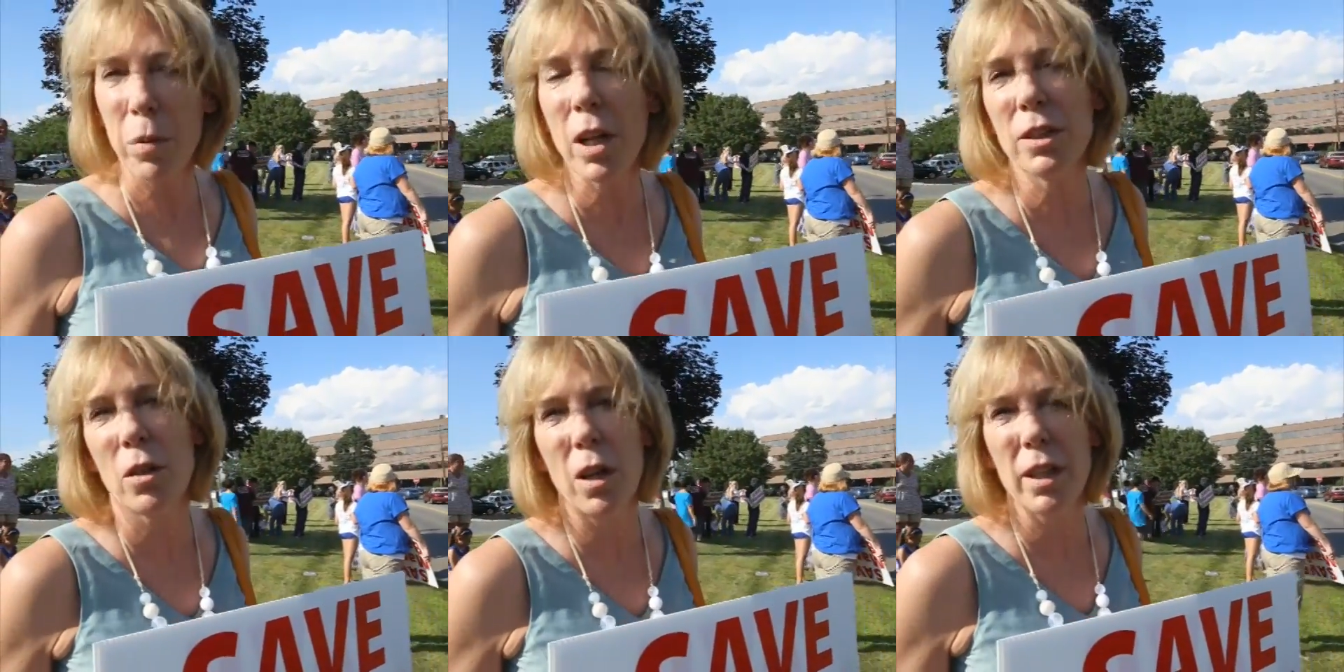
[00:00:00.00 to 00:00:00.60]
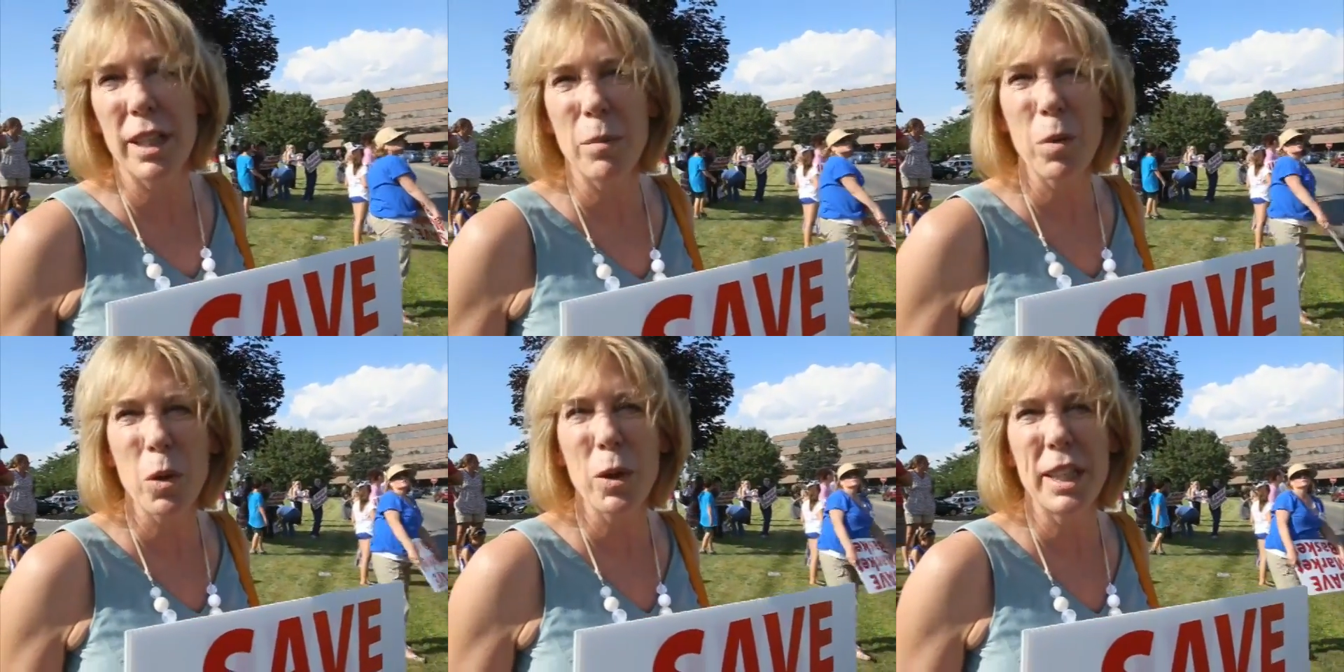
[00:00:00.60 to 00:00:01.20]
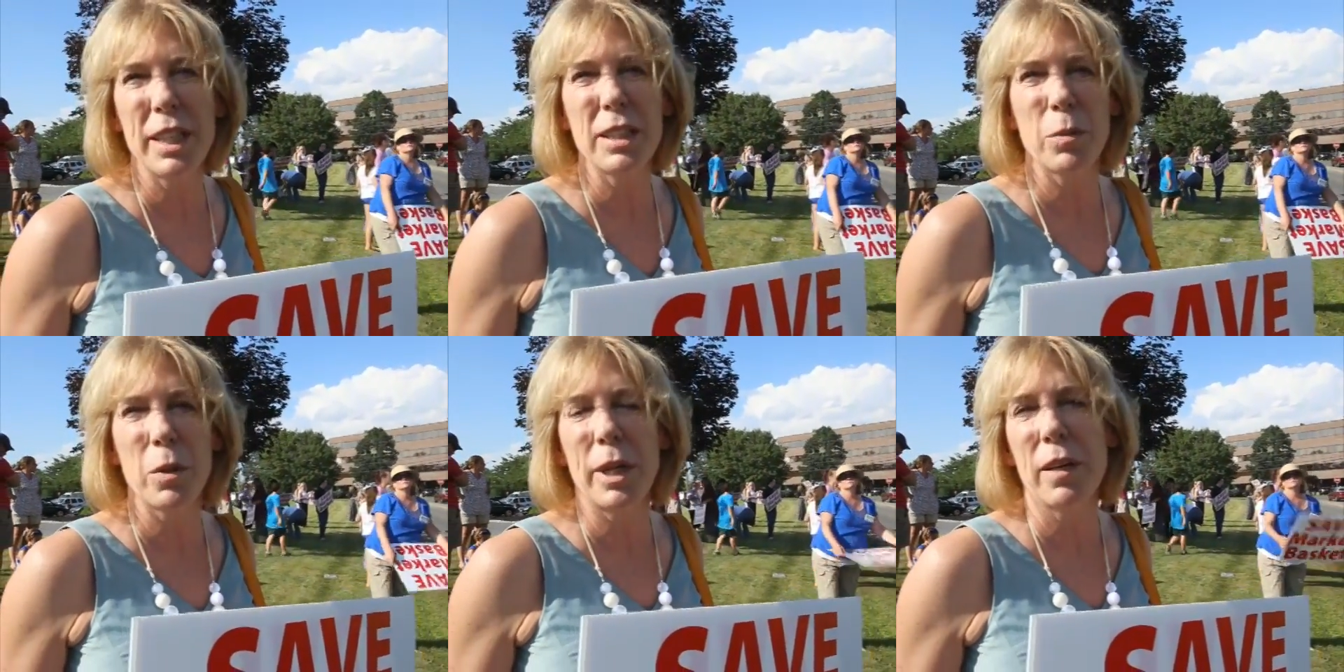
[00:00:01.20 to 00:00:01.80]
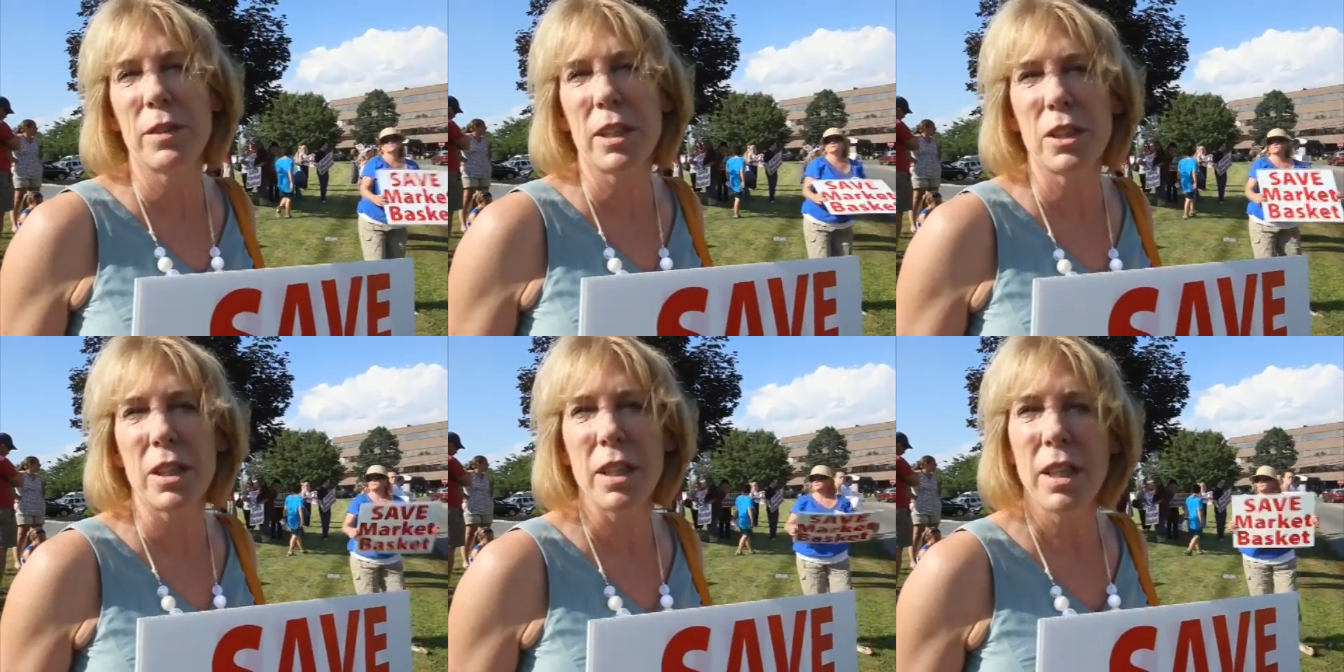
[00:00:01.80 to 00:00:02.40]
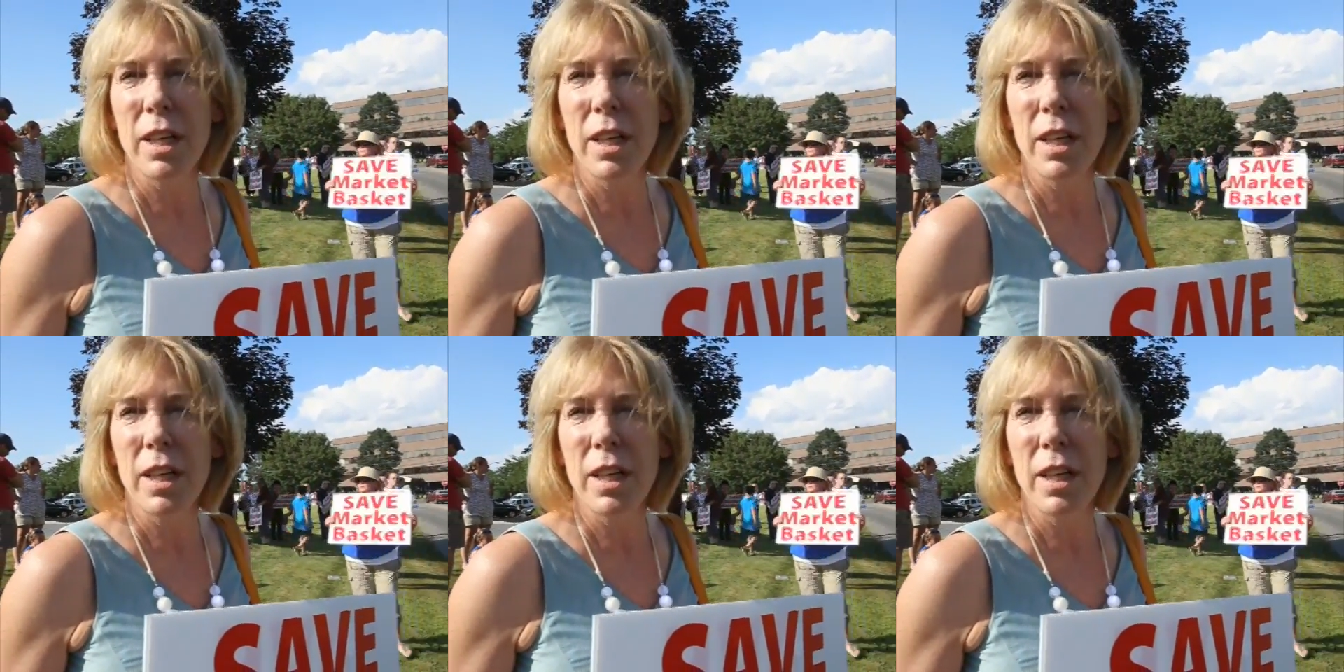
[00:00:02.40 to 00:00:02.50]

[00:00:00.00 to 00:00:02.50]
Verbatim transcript: plus all of the employees where we have such a